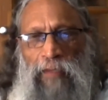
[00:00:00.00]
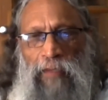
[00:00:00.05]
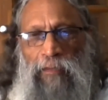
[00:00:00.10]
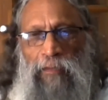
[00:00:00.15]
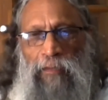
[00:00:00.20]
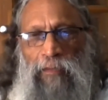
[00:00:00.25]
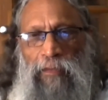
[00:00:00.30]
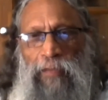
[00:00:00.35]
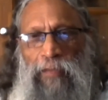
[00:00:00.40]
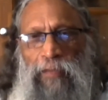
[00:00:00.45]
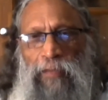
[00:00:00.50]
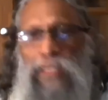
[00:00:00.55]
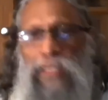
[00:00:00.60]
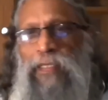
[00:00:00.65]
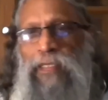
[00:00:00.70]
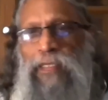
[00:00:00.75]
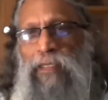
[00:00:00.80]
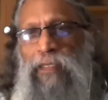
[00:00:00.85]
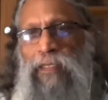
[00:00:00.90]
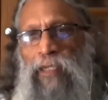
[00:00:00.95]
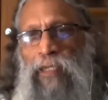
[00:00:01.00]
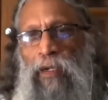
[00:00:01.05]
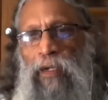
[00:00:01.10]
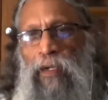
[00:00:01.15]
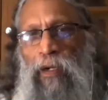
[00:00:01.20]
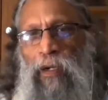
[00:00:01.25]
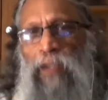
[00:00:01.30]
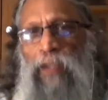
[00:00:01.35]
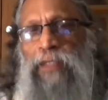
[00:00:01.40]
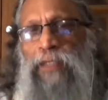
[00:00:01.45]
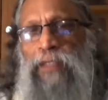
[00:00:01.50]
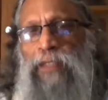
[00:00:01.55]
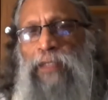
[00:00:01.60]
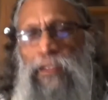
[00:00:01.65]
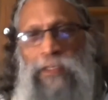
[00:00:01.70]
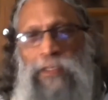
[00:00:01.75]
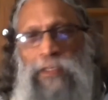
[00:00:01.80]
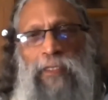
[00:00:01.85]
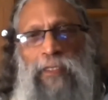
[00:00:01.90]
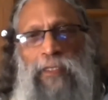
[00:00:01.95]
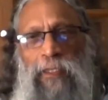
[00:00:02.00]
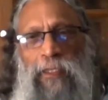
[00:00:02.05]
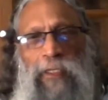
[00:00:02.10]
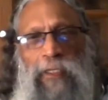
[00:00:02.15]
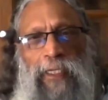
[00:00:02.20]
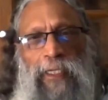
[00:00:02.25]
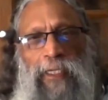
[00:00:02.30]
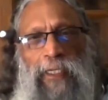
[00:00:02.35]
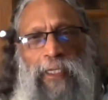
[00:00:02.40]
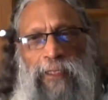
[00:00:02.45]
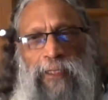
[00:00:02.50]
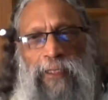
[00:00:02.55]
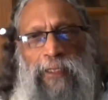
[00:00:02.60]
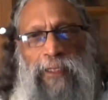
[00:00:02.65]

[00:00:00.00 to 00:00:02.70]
But all thoughts are not like that.